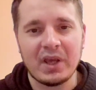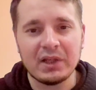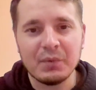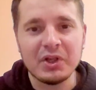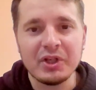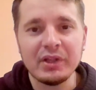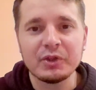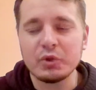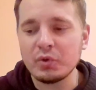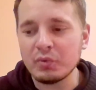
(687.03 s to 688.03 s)
And I
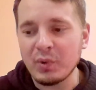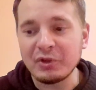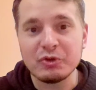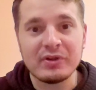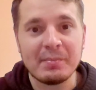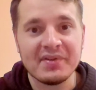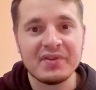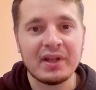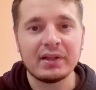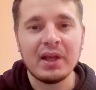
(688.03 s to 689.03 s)
really want to
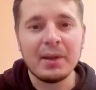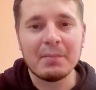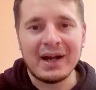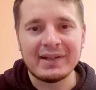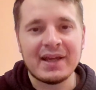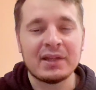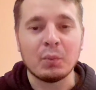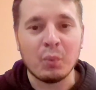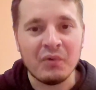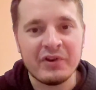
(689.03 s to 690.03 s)
represent my dad
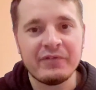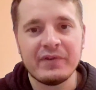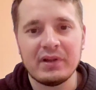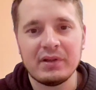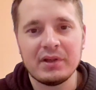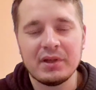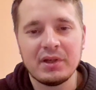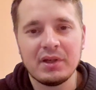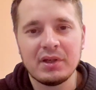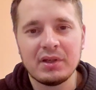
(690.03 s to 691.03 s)
very well,
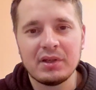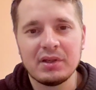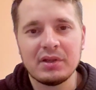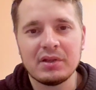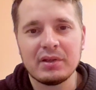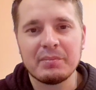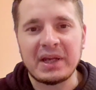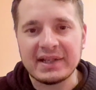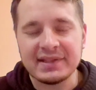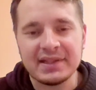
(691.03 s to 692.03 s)

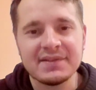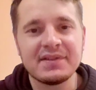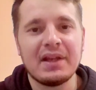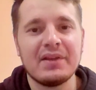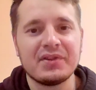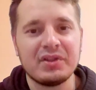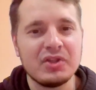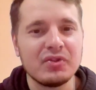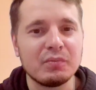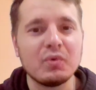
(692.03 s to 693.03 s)
because his legacy
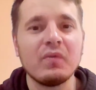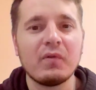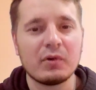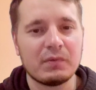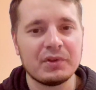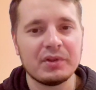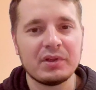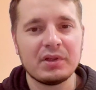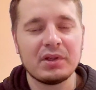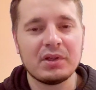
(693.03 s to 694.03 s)
needs to move forward.
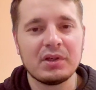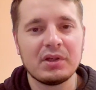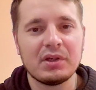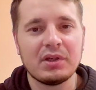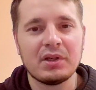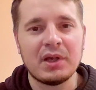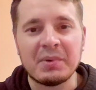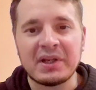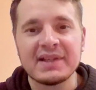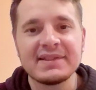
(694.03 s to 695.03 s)

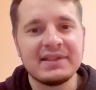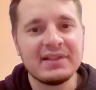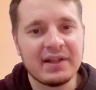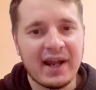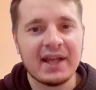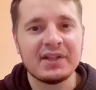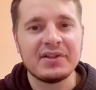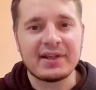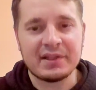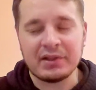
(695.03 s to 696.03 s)
And because he didn't
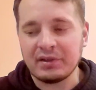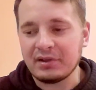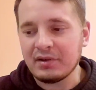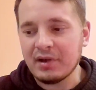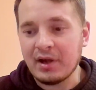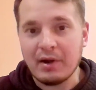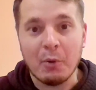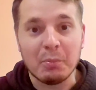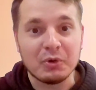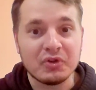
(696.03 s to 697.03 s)
have
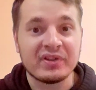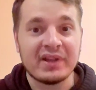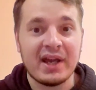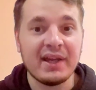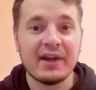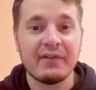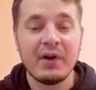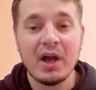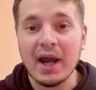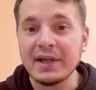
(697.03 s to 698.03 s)
opportunities that I have,
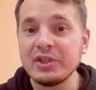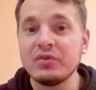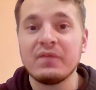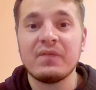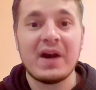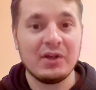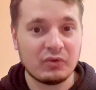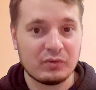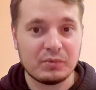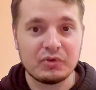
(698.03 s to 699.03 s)
I need to find
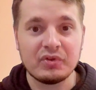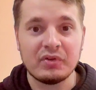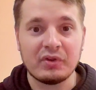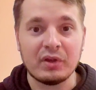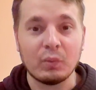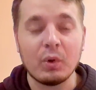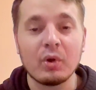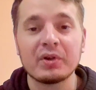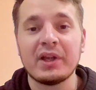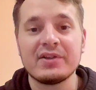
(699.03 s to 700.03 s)
those opportunities and
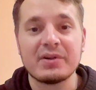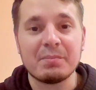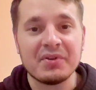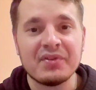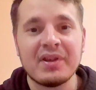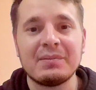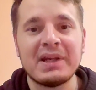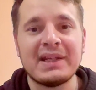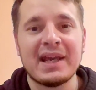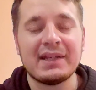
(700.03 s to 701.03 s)
work and represent
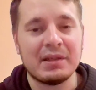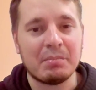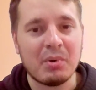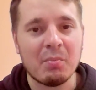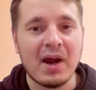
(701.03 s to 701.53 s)
my dad in the